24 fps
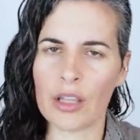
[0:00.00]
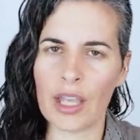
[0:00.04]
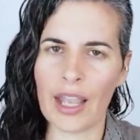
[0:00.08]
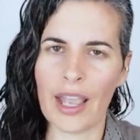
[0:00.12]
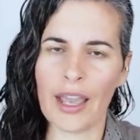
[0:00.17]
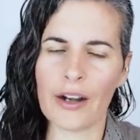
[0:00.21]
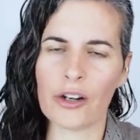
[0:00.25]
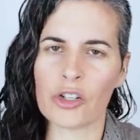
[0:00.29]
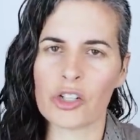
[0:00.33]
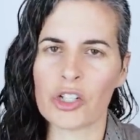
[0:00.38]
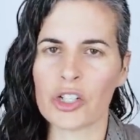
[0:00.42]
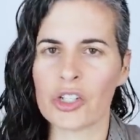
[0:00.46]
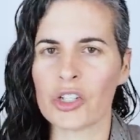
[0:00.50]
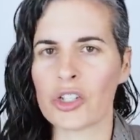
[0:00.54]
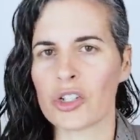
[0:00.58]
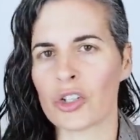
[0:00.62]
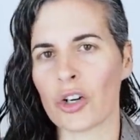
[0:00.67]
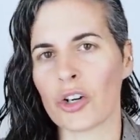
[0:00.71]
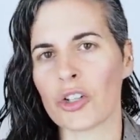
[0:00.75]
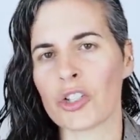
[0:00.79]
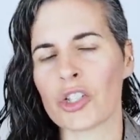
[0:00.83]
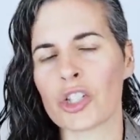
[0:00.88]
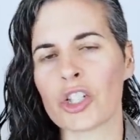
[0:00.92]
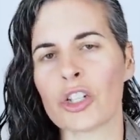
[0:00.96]
The energy
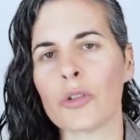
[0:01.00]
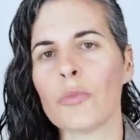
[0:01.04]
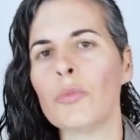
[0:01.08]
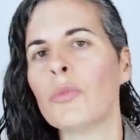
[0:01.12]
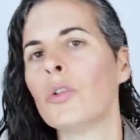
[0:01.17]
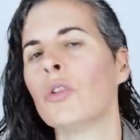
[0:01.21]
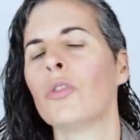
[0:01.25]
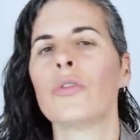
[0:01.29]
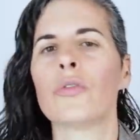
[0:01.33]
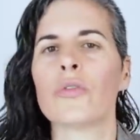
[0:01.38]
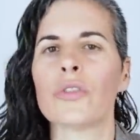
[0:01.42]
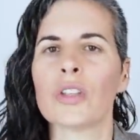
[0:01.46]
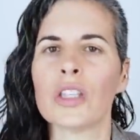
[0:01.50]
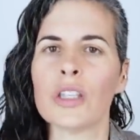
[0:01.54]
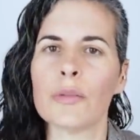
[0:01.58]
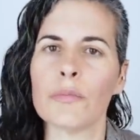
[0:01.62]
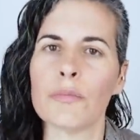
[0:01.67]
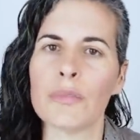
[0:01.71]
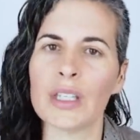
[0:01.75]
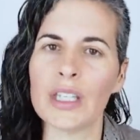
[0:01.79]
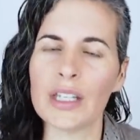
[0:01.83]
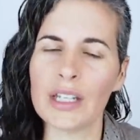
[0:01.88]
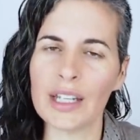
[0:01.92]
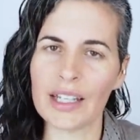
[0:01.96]
starts to move
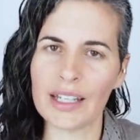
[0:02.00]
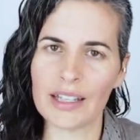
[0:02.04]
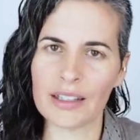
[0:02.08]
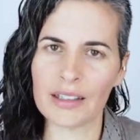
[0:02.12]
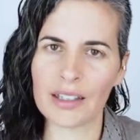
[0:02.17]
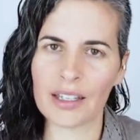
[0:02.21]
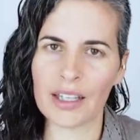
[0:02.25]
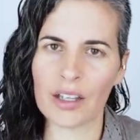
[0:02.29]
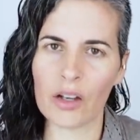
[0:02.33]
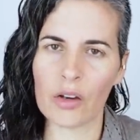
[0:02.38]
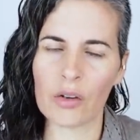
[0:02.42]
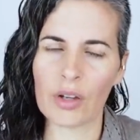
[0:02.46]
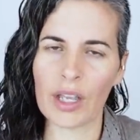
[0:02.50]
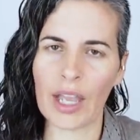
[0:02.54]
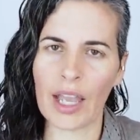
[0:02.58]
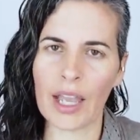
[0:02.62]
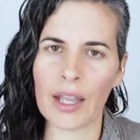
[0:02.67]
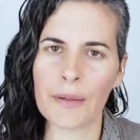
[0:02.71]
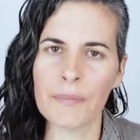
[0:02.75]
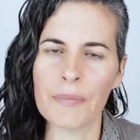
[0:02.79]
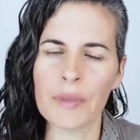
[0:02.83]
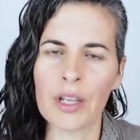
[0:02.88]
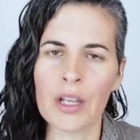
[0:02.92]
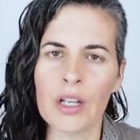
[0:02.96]
immediately.
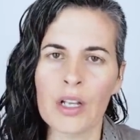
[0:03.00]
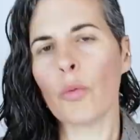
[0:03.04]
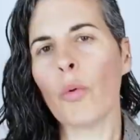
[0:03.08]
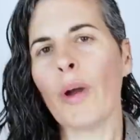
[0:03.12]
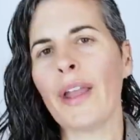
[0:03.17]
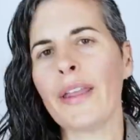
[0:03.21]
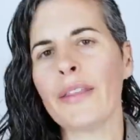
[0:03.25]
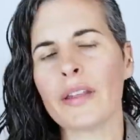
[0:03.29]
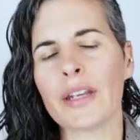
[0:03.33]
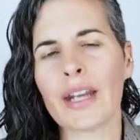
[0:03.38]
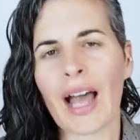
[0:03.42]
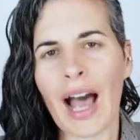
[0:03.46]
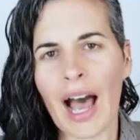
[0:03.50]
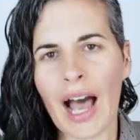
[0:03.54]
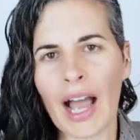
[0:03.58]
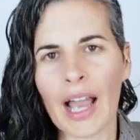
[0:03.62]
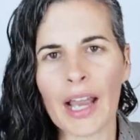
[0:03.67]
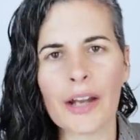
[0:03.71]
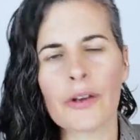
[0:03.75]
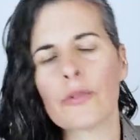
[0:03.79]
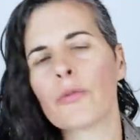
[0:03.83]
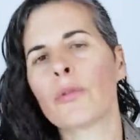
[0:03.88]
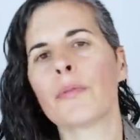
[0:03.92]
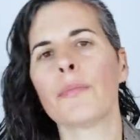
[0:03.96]
Okay? The way that
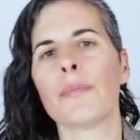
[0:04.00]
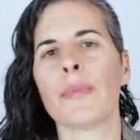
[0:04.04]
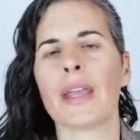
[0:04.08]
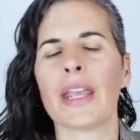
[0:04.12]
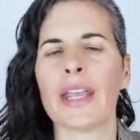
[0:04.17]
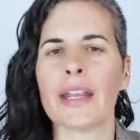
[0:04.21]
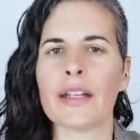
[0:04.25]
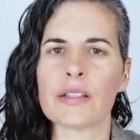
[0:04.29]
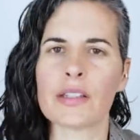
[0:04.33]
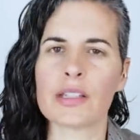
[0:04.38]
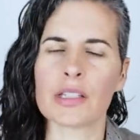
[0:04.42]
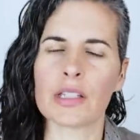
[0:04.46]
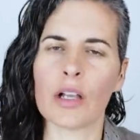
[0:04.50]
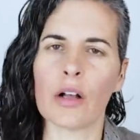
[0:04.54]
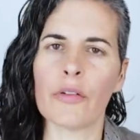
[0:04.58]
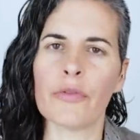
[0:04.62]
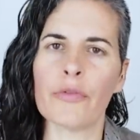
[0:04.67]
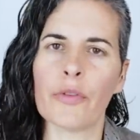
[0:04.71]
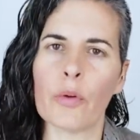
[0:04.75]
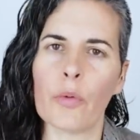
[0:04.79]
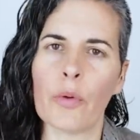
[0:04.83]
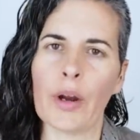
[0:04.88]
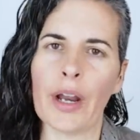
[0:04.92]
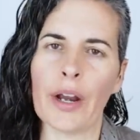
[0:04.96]
I remain
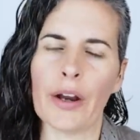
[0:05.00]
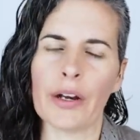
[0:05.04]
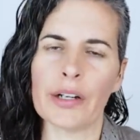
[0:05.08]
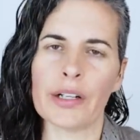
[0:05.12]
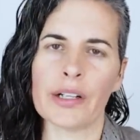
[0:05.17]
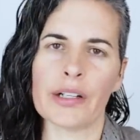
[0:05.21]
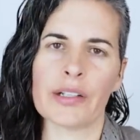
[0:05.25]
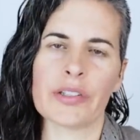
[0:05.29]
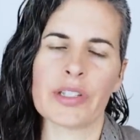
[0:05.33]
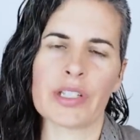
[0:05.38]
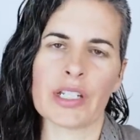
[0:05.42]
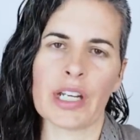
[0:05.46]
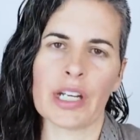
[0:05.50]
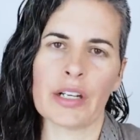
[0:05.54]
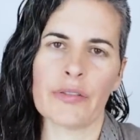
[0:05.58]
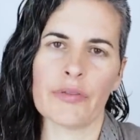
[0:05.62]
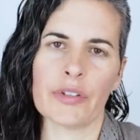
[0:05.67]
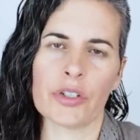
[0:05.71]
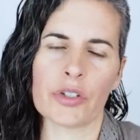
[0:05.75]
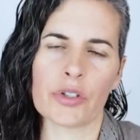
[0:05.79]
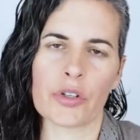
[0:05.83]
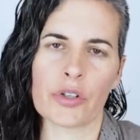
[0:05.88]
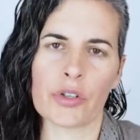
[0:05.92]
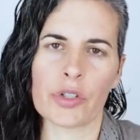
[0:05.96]
self aware and in a state
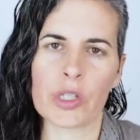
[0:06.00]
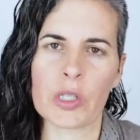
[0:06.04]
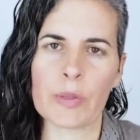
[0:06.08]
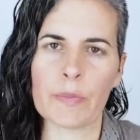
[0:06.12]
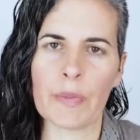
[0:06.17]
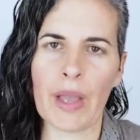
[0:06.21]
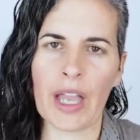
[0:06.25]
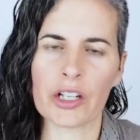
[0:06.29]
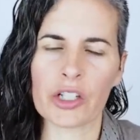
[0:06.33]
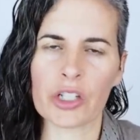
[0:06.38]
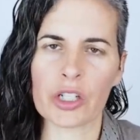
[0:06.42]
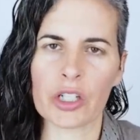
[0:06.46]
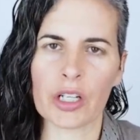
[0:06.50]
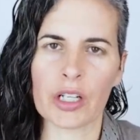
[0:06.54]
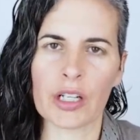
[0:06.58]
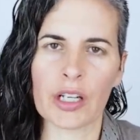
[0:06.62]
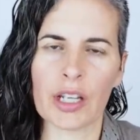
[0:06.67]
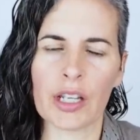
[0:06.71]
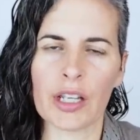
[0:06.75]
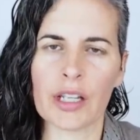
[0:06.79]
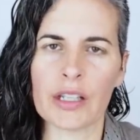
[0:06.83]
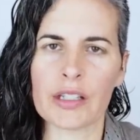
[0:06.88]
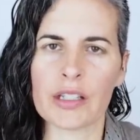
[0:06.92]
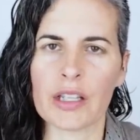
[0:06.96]
of introspection
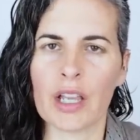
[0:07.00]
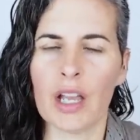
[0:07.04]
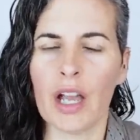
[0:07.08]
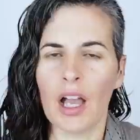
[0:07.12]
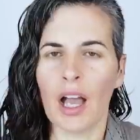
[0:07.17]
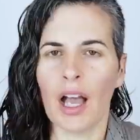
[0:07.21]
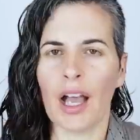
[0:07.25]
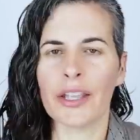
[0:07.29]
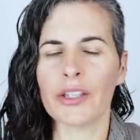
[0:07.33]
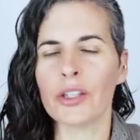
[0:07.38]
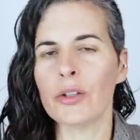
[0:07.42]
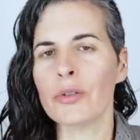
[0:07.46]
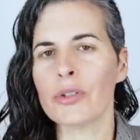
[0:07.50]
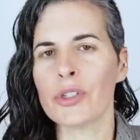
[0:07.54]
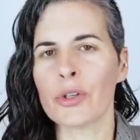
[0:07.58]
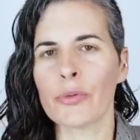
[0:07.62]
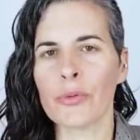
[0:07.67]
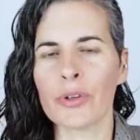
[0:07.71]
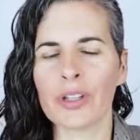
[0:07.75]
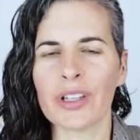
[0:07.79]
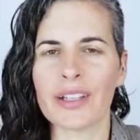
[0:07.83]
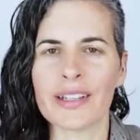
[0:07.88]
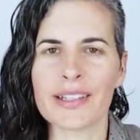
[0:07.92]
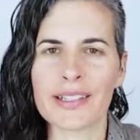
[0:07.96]
is I use
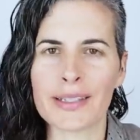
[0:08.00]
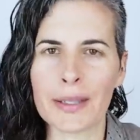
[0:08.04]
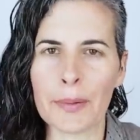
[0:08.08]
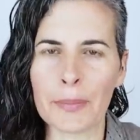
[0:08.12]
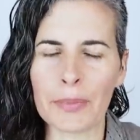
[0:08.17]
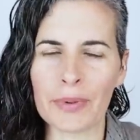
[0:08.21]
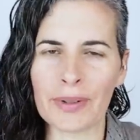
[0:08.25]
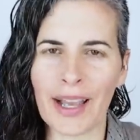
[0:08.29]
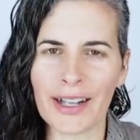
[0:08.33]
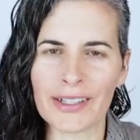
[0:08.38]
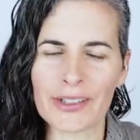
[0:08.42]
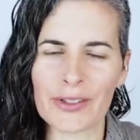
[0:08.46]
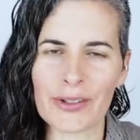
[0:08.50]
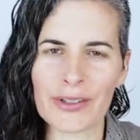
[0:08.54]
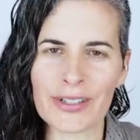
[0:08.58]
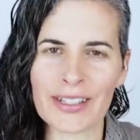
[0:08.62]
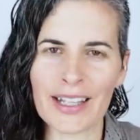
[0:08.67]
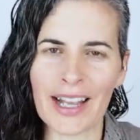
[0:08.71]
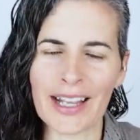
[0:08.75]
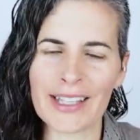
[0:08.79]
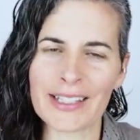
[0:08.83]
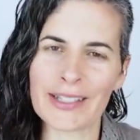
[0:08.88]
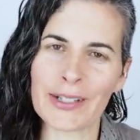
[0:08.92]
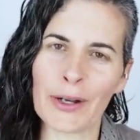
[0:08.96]
a really simple
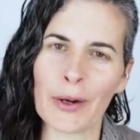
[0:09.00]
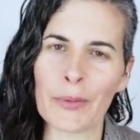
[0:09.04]
exercise.